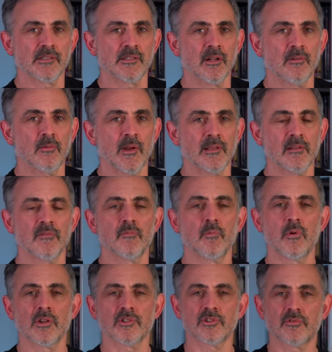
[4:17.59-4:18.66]
So when you've
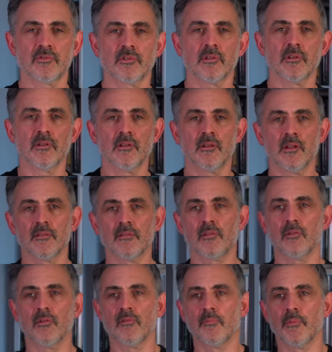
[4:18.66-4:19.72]
watched and, and
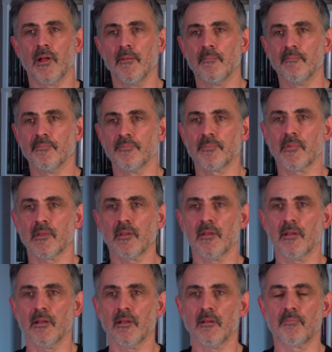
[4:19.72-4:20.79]
sort of um,
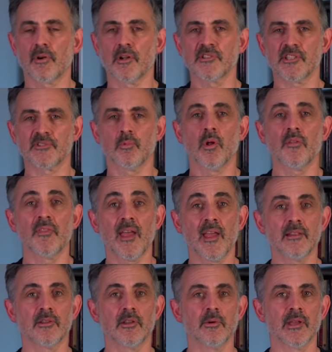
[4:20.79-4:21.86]
uh, processed what
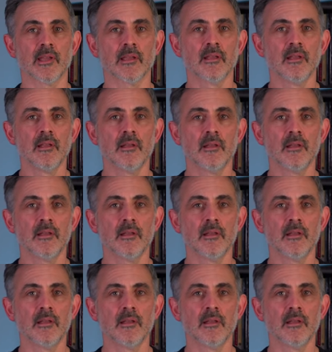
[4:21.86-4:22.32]
they're doing,